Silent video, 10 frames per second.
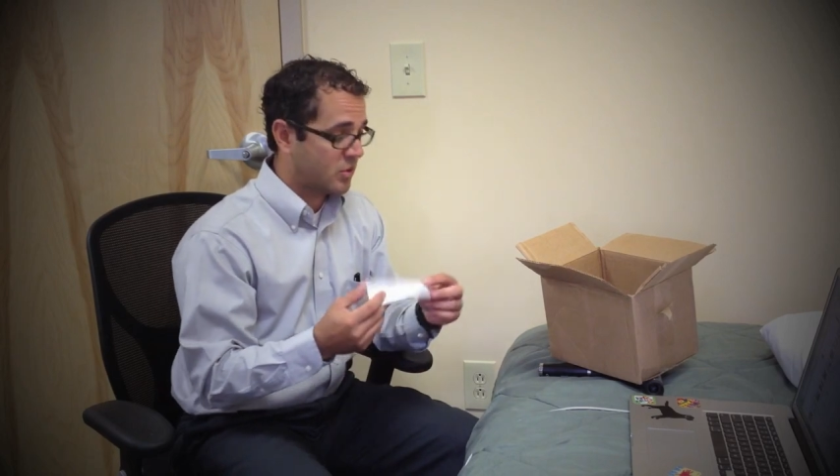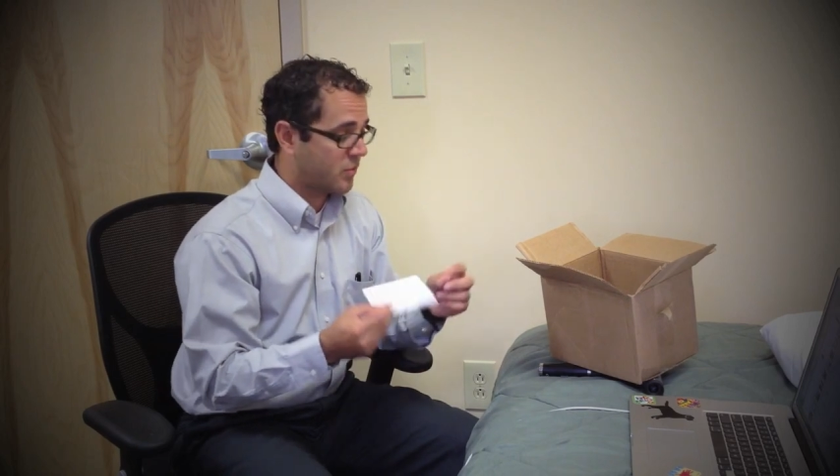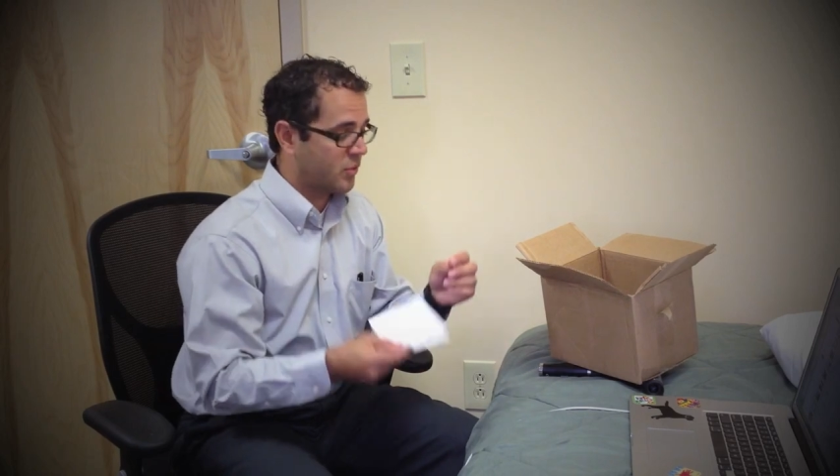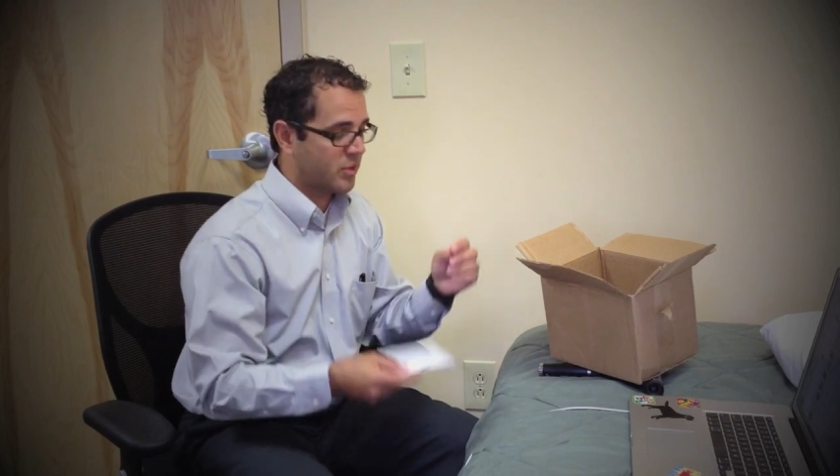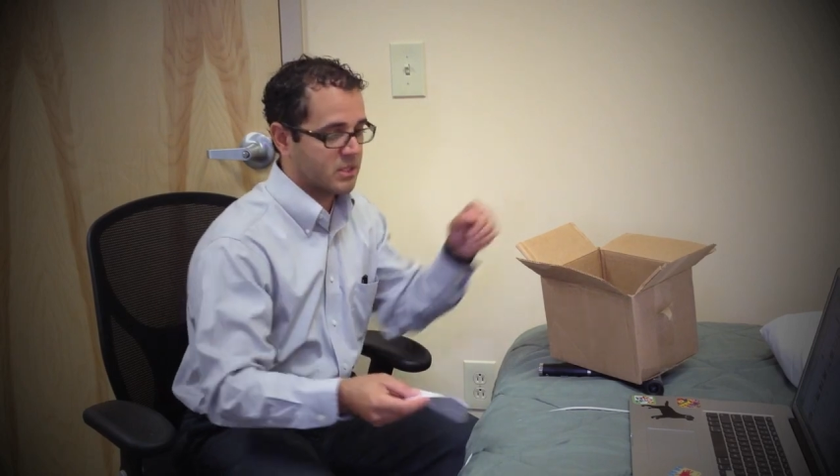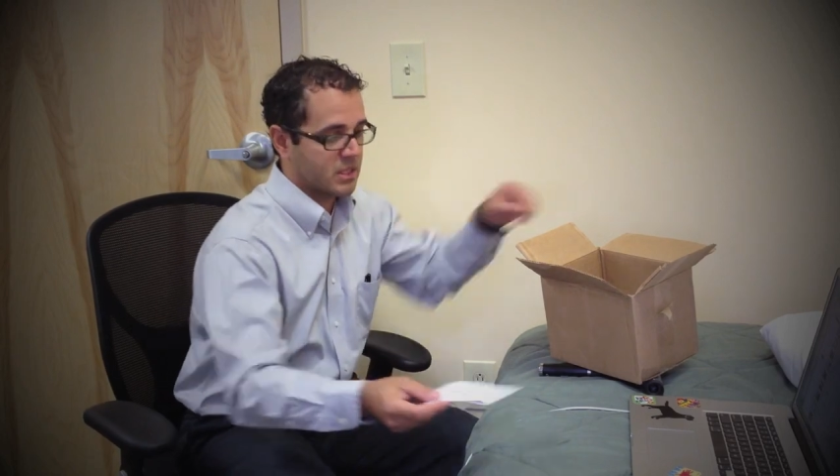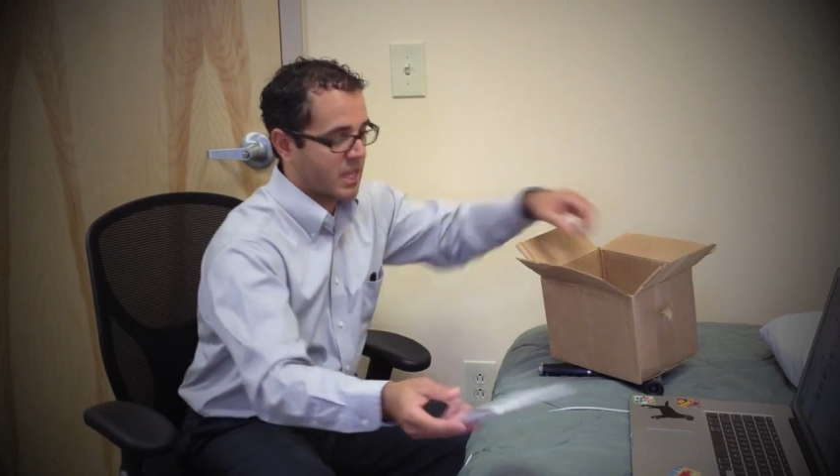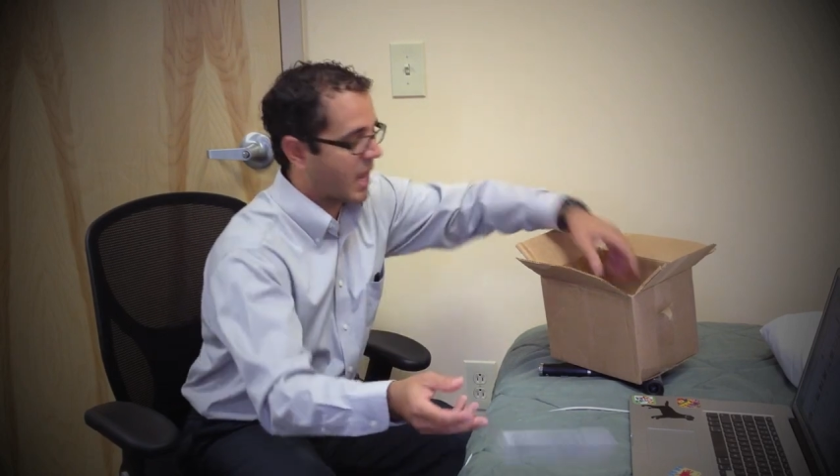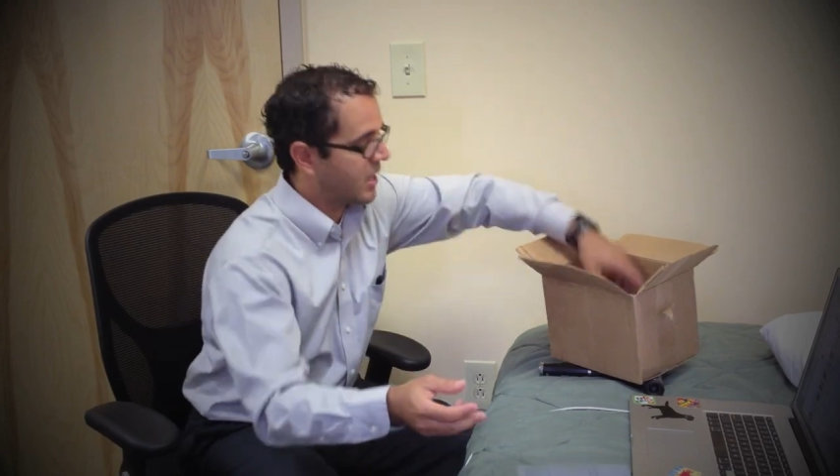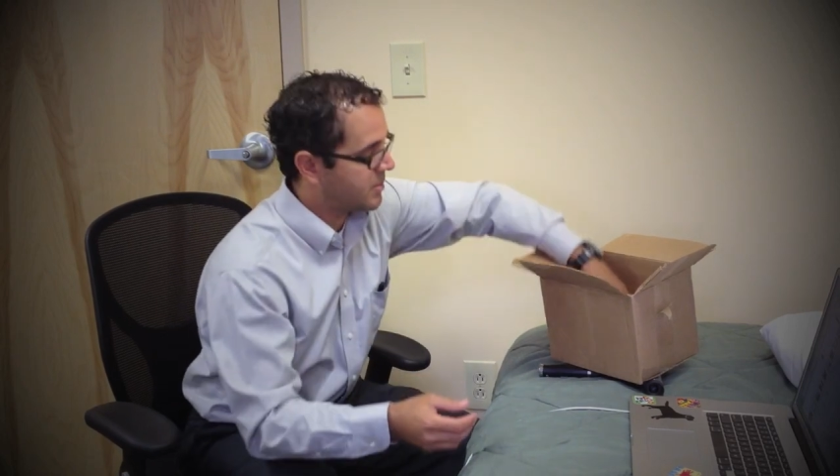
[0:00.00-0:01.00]
for this
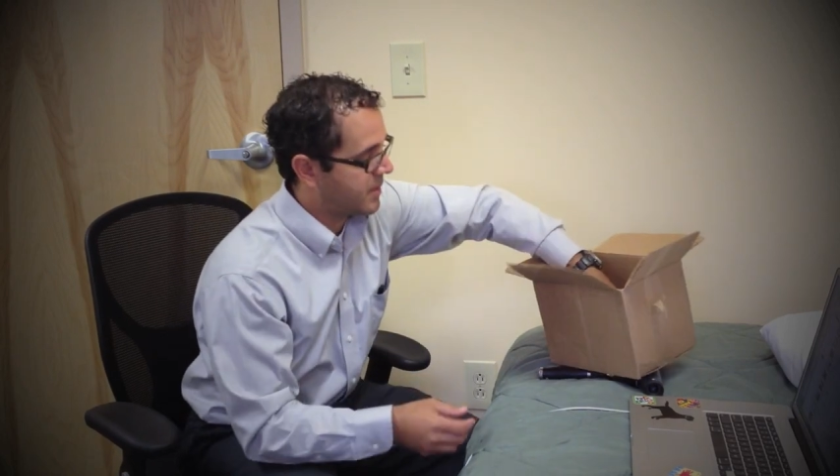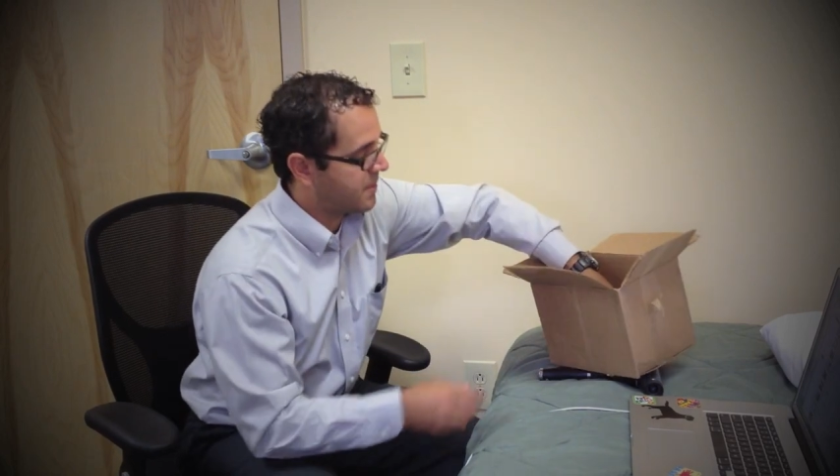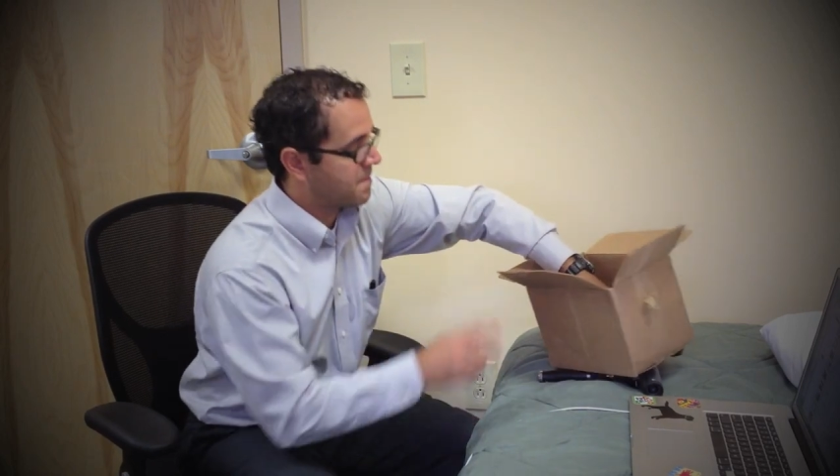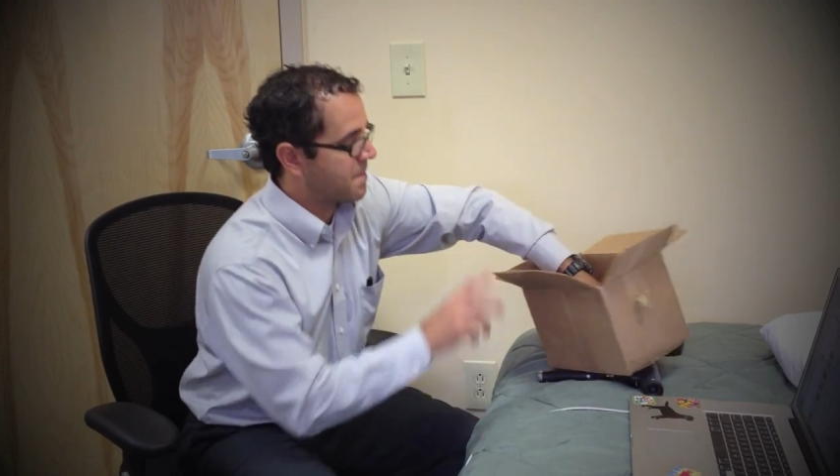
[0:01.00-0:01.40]
attachment.